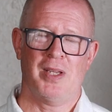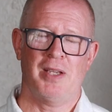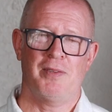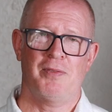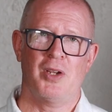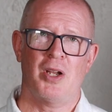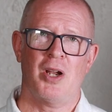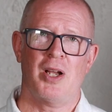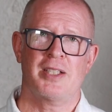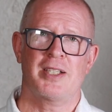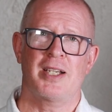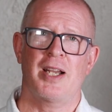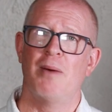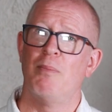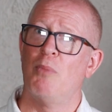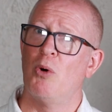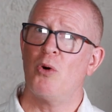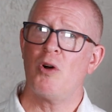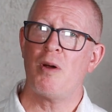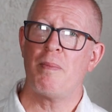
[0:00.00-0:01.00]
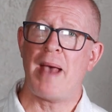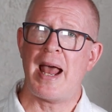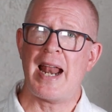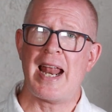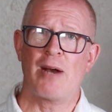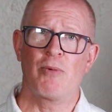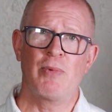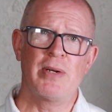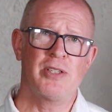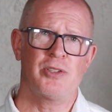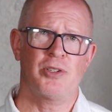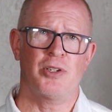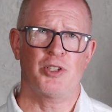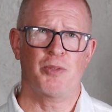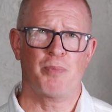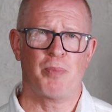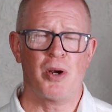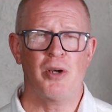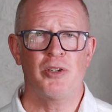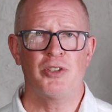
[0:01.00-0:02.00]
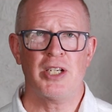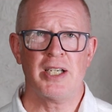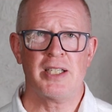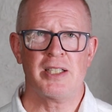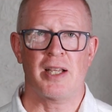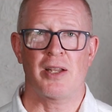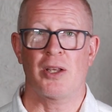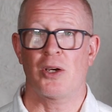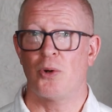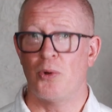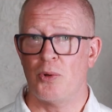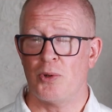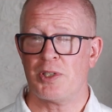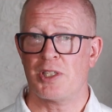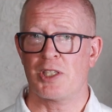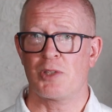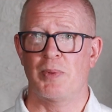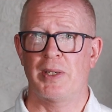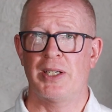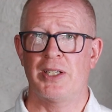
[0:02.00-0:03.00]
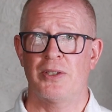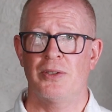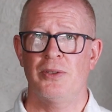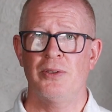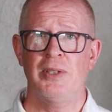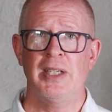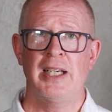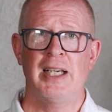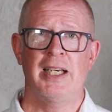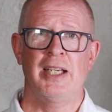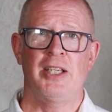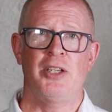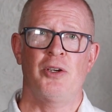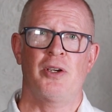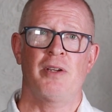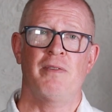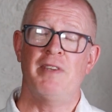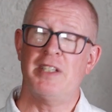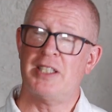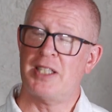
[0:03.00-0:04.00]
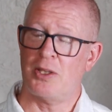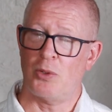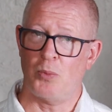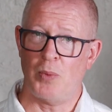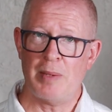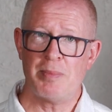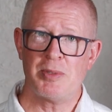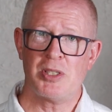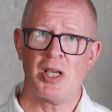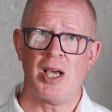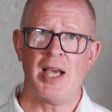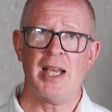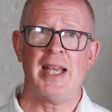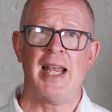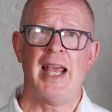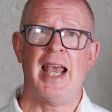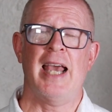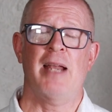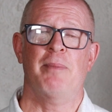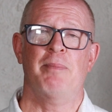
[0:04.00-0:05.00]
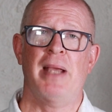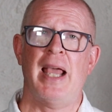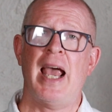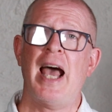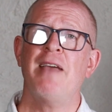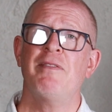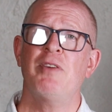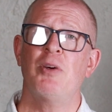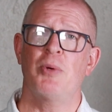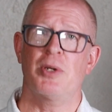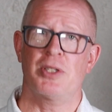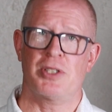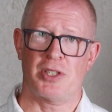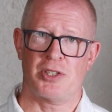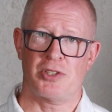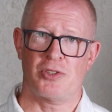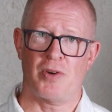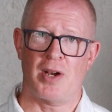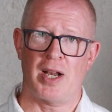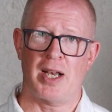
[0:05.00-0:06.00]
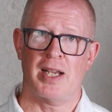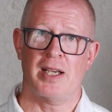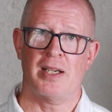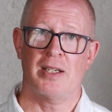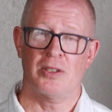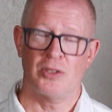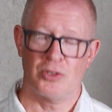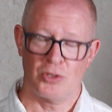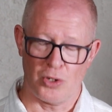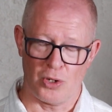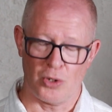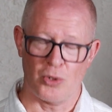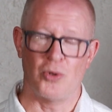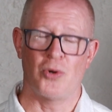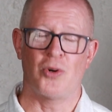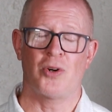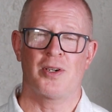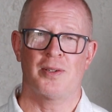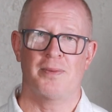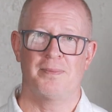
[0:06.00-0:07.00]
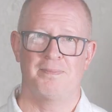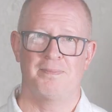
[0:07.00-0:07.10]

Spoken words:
If you'd like to know more about our research projects and the courses we do, you can visit the website at behaviourworksaustralia.org.